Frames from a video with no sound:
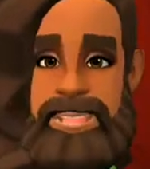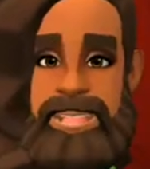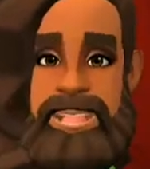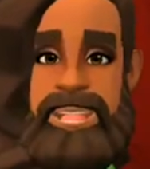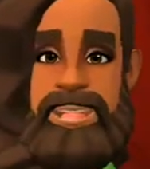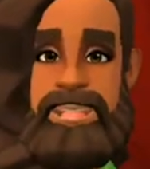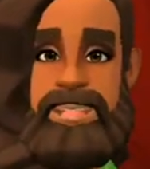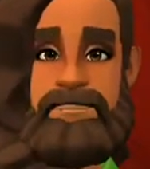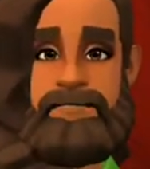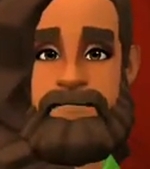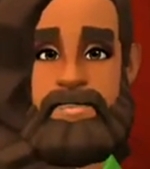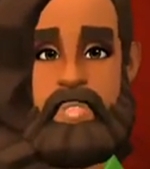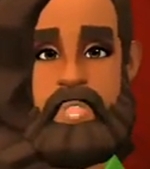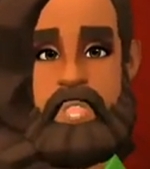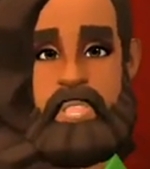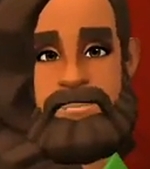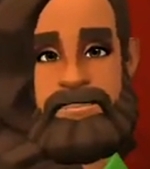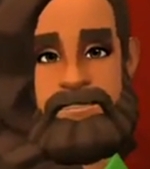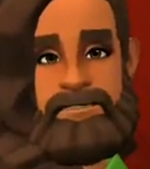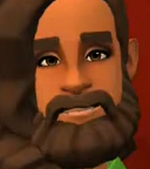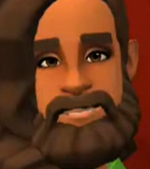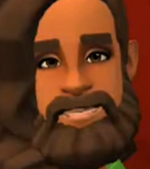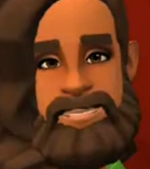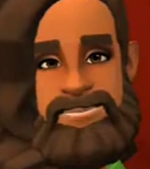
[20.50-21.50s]
This Book,
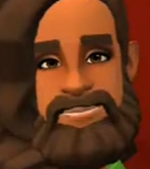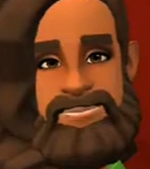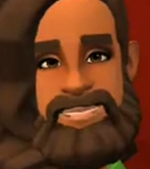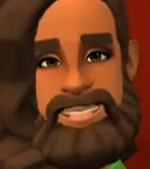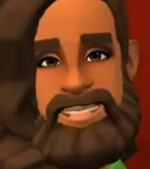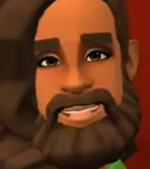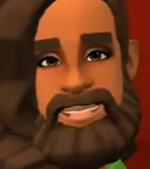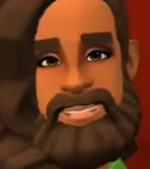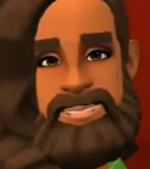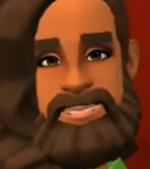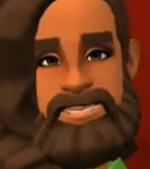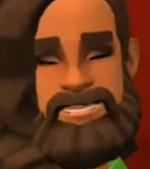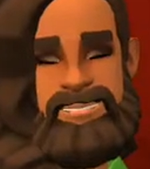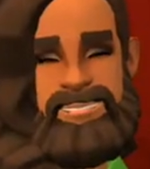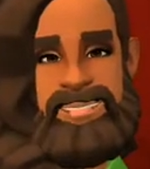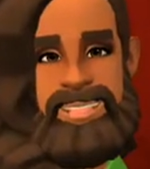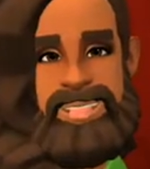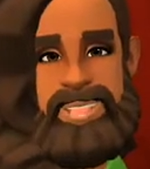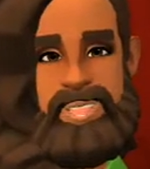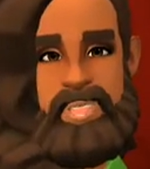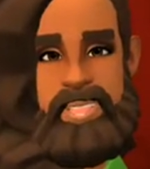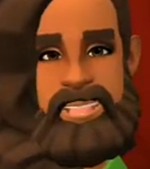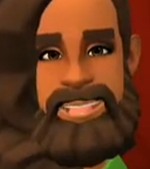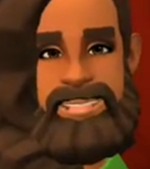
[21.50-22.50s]
Adventures of
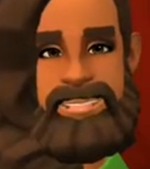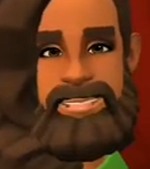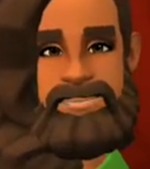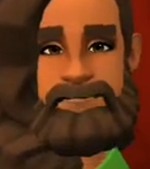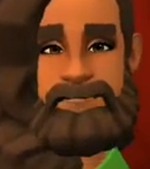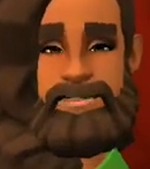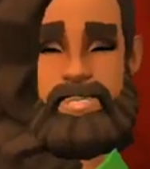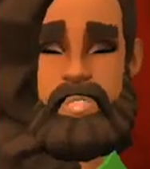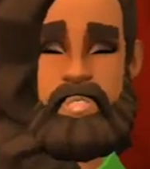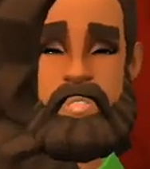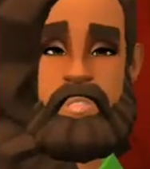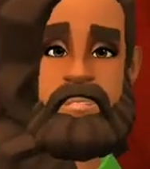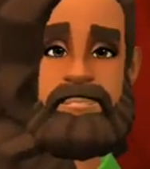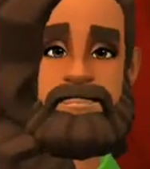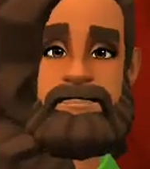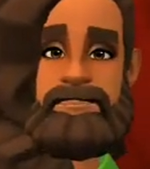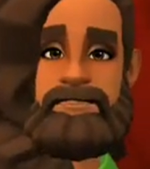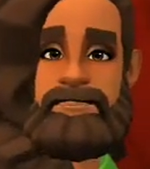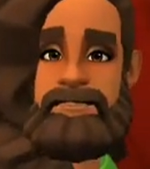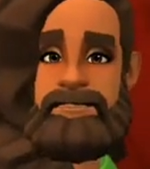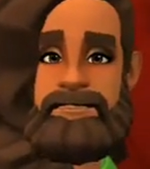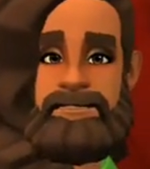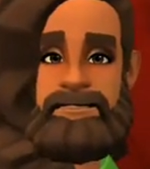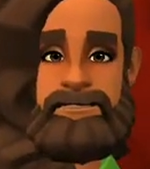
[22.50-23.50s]
Dunkel and Bortle.
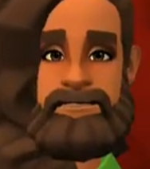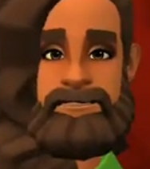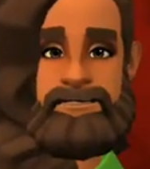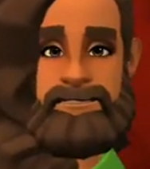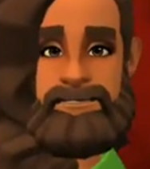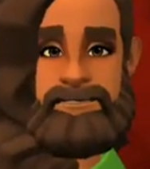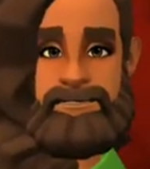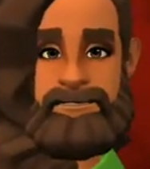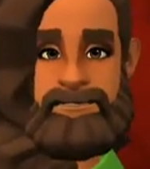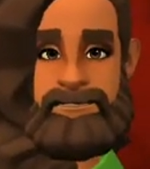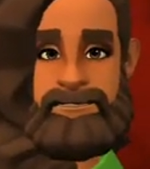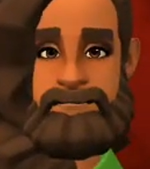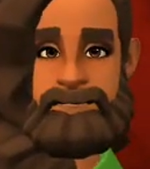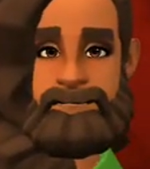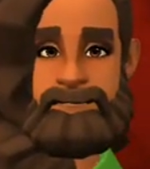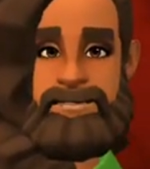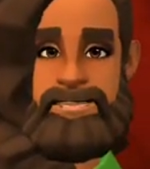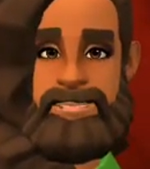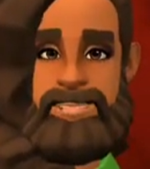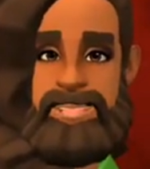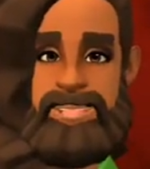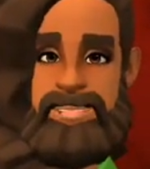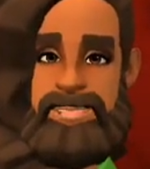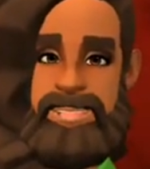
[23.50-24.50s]
By
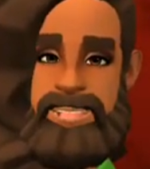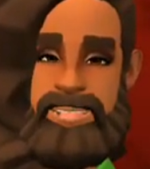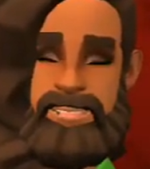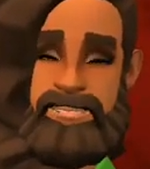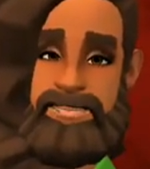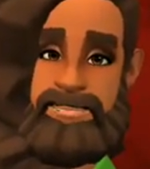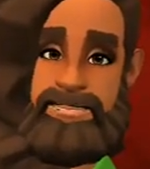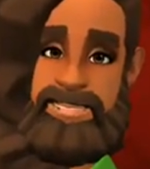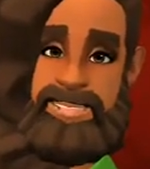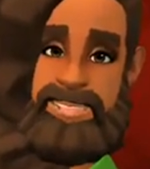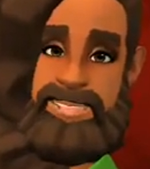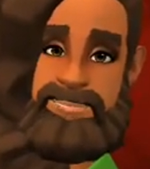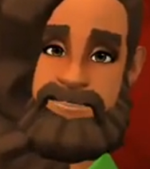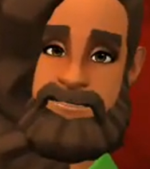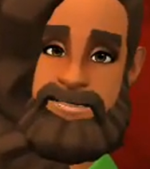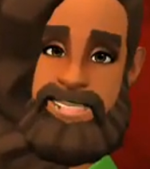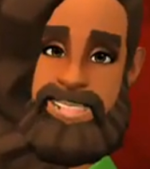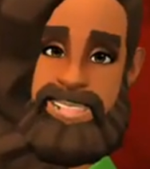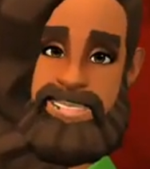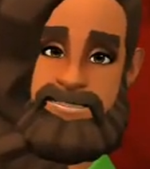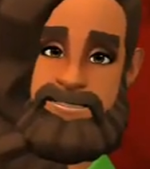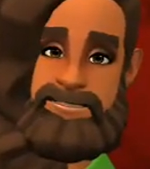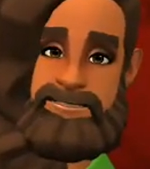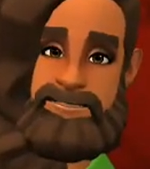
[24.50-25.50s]
Jason
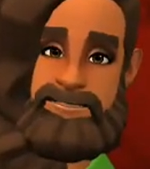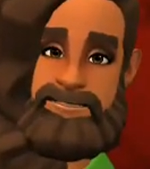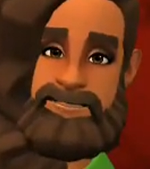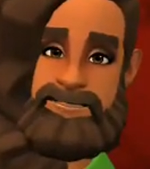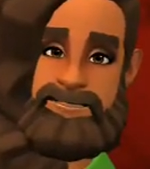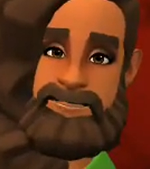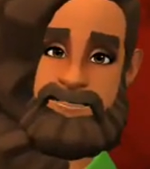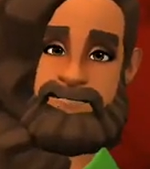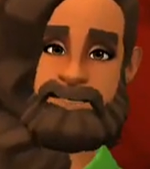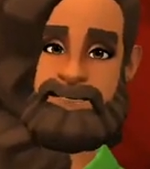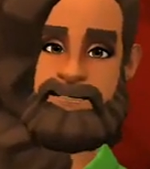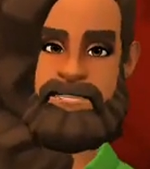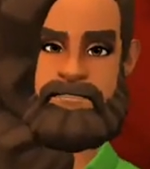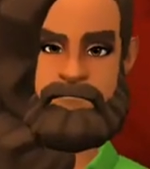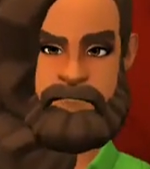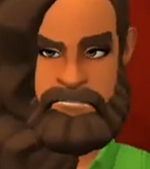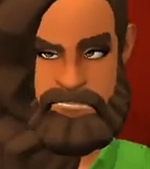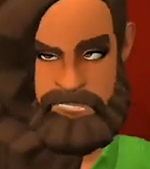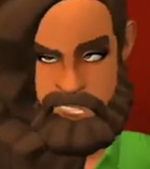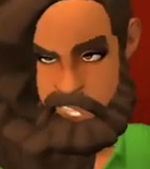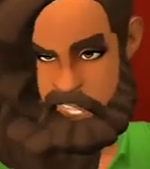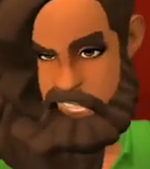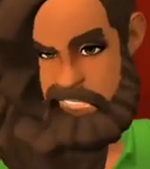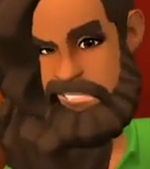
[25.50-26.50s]
Scarabin. Chapter
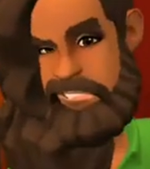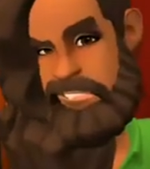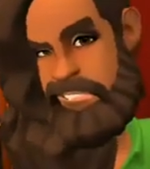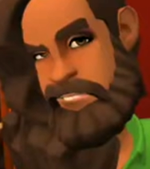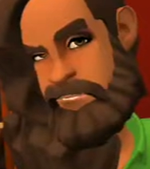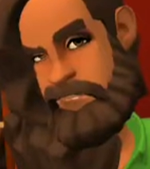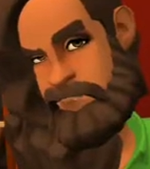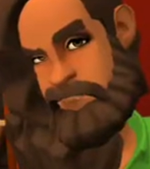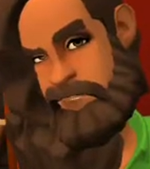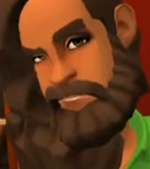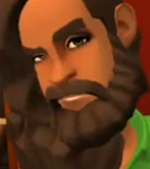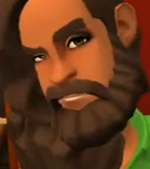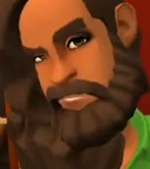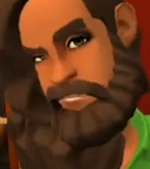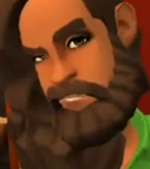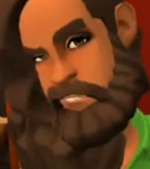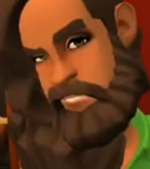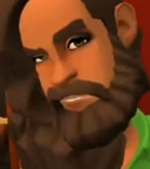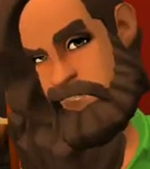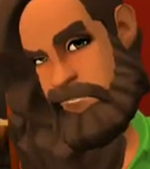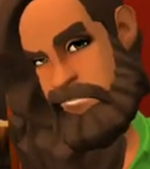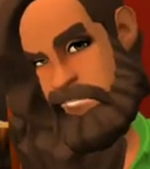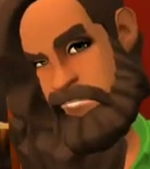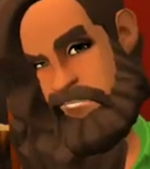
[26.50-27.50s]
1, No
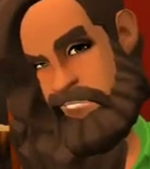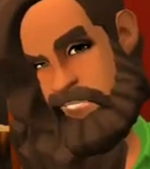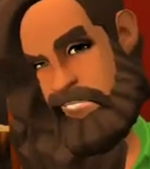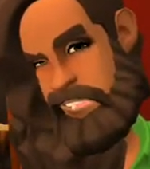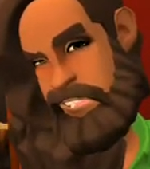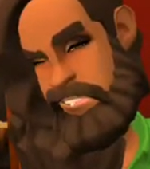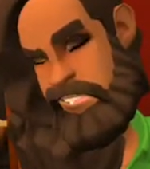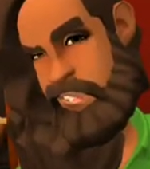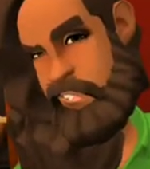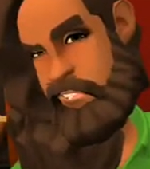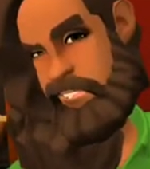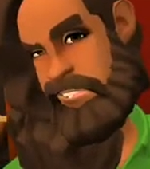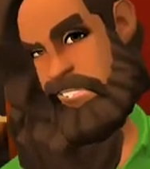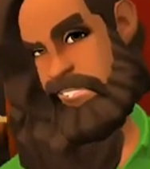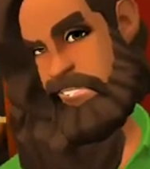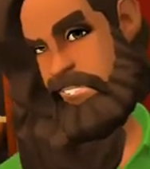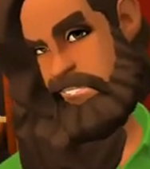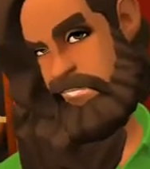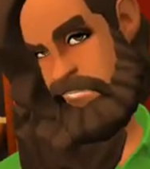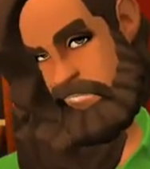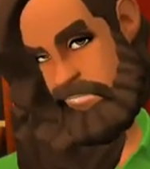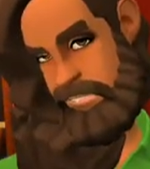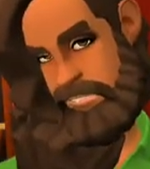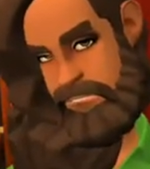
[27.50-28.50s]
Dreams Ever Included This
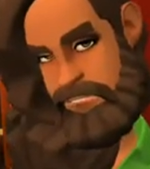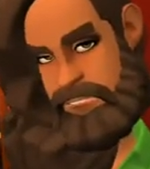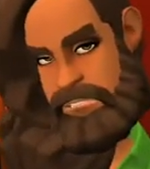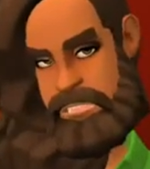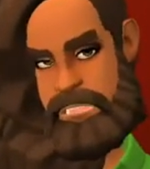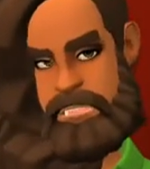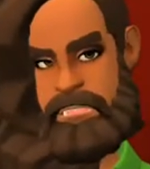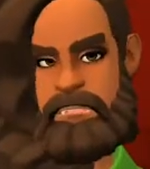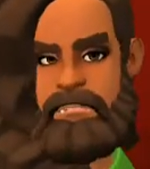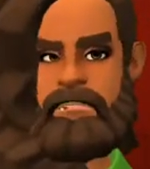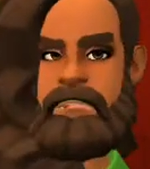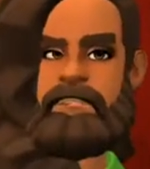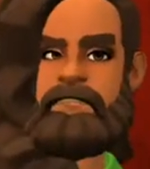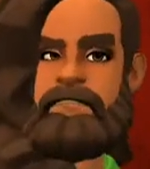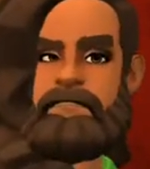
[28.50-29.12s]
Current Face.